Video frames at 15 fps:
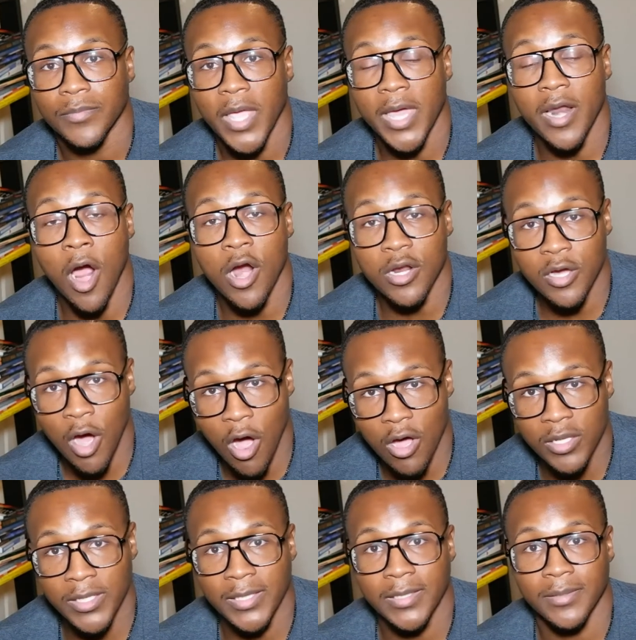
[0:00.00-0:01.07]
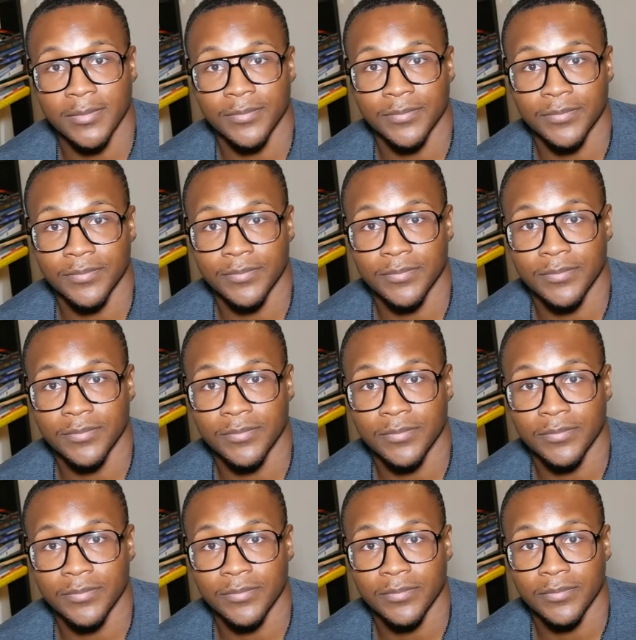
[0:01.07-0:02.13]
And our calling
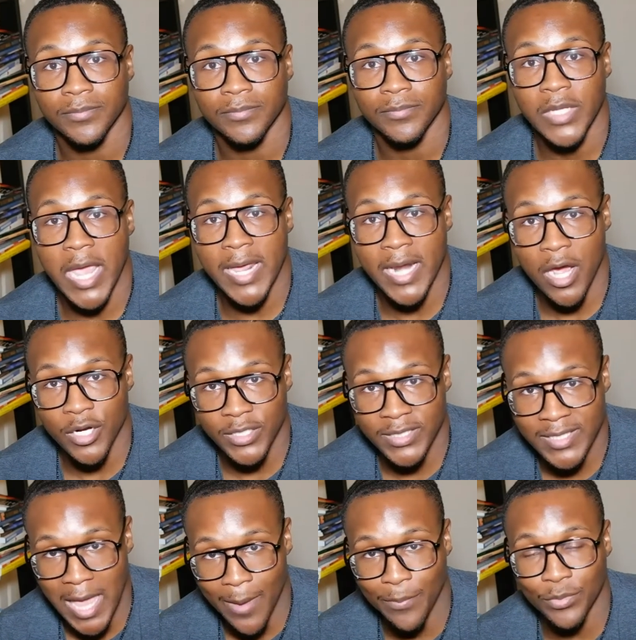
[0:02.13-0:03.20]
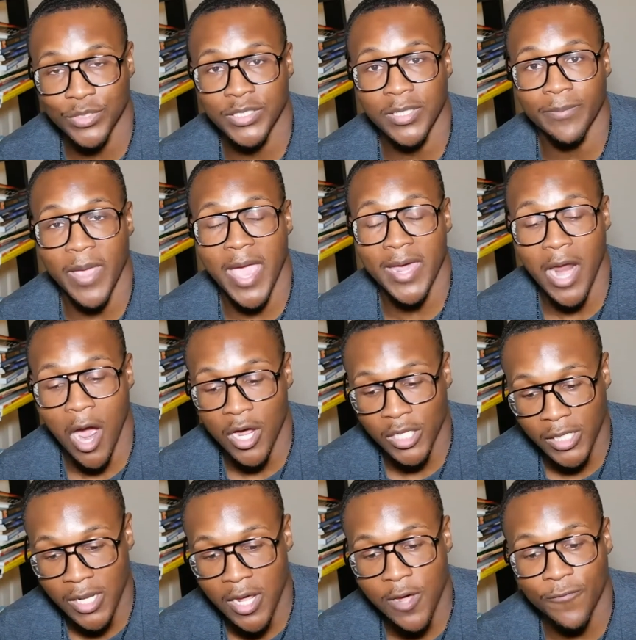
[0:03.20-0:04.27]
and our discipleship and our
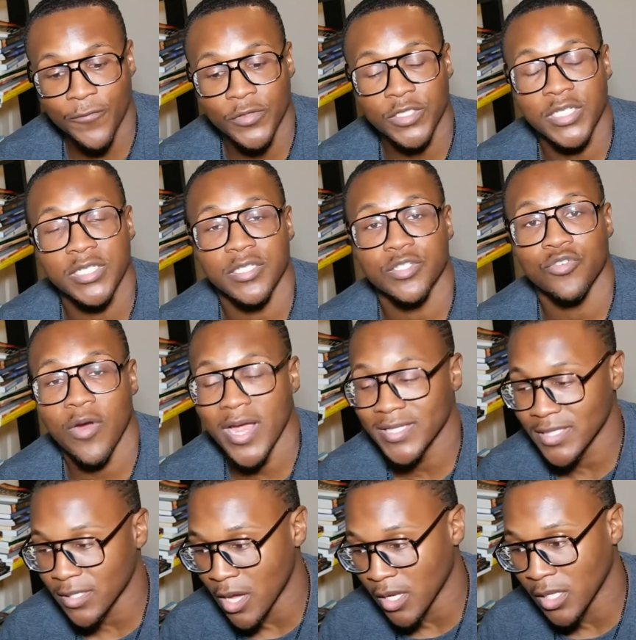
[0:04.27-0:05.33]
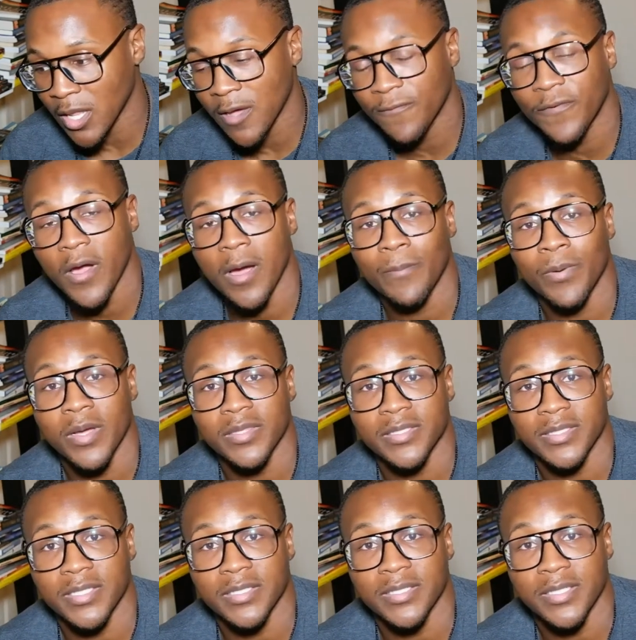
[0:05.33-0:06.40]
love for Jesus Christ and our love for our
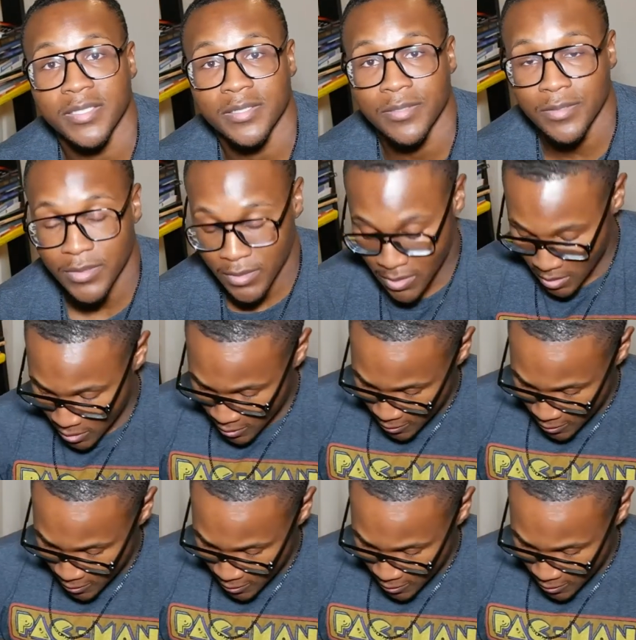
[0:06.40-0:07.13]
brothers and sisters.